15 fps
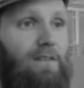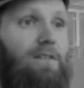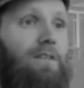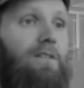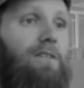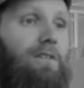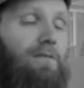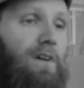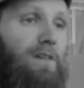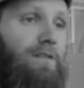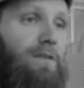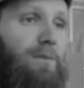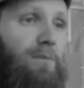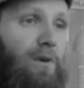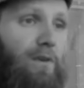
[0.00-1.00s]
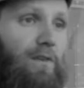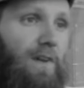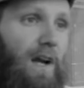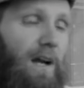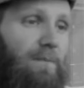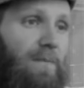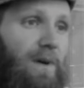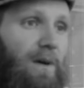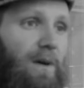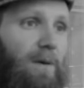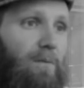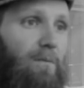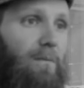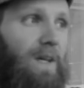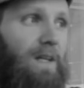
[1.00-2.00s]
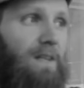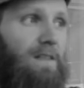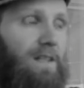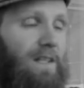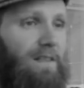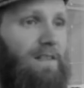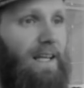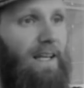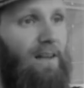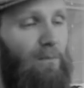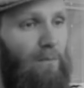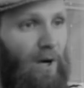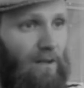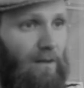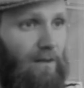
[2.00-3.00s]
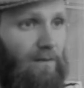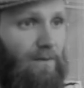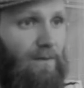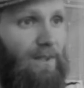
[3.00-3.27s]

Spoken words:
So a functional prototype means a scale model